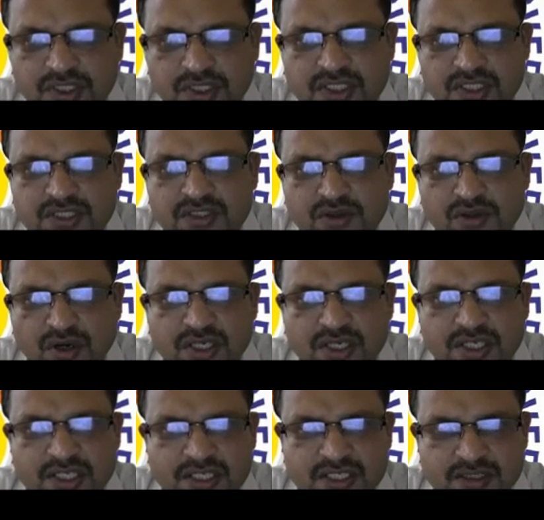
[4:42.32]
is not
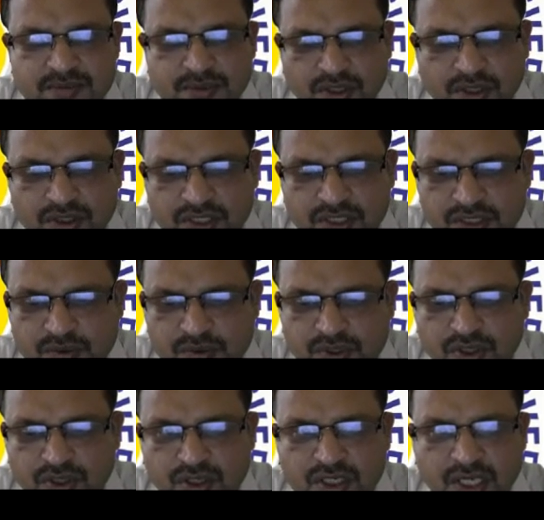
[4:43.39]
eligible, or it will
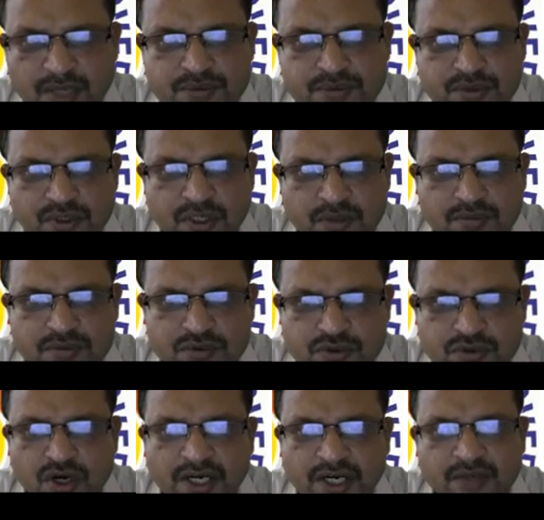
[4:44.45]
not absorb
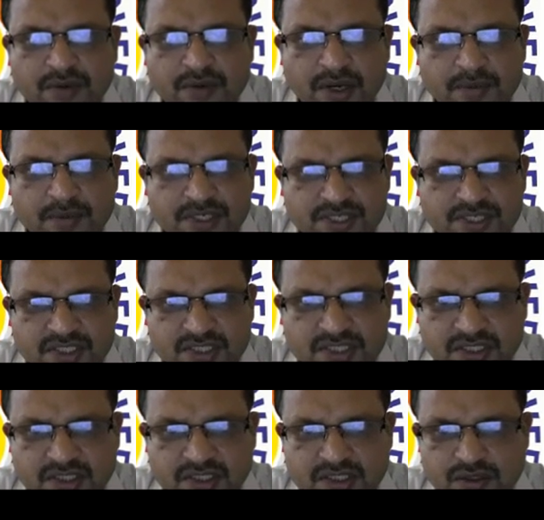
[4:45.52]
shock and
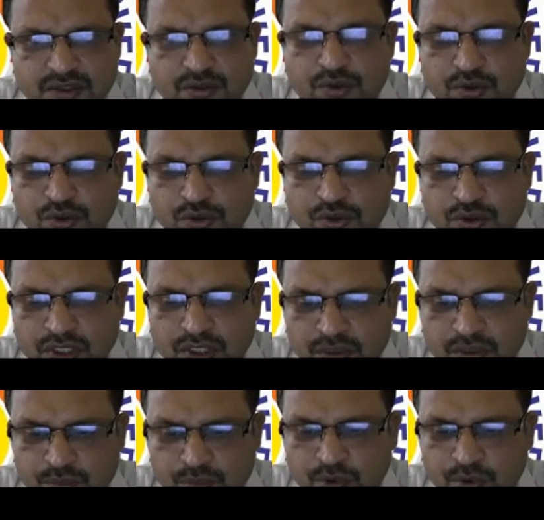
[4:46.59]
vibrations due to the
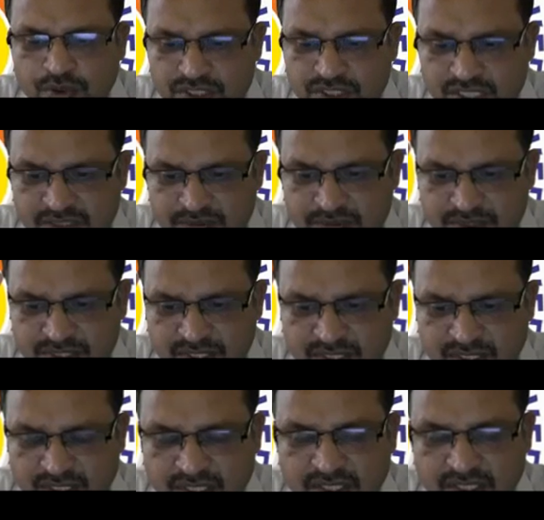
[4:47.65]
force transmission.
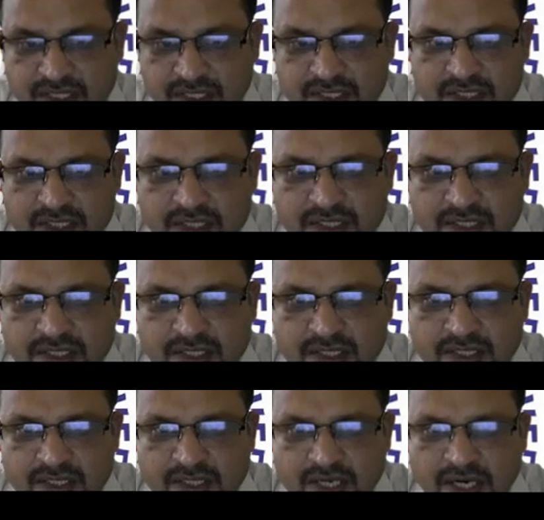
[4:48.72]

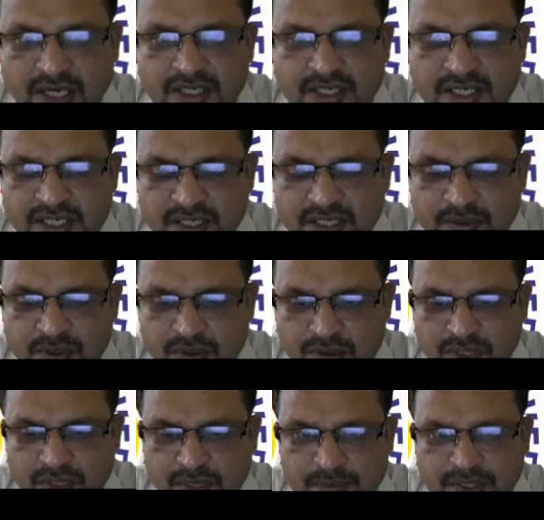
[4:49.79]
At that time what
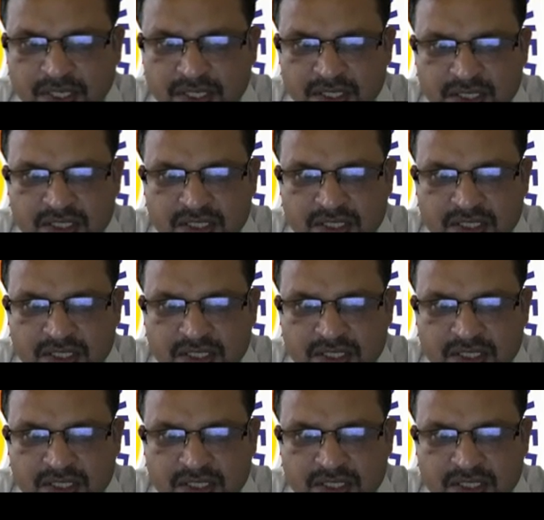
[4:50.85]
will happen?